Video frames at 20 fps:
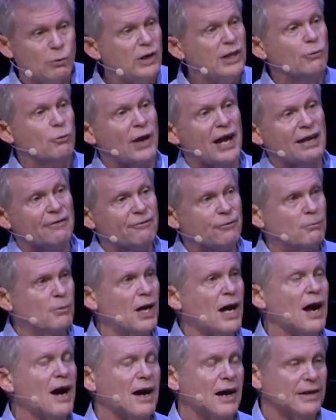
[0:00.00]
when he ran from
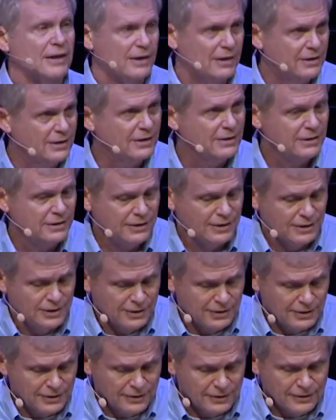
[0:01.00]
God.
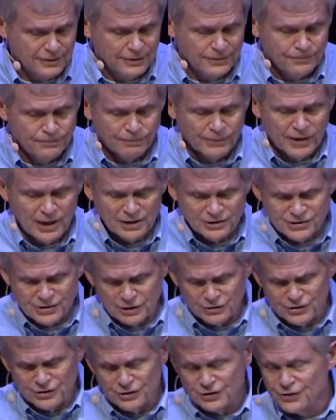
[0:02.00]
And
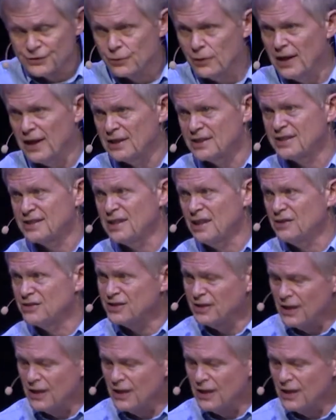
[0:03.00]
such distress sends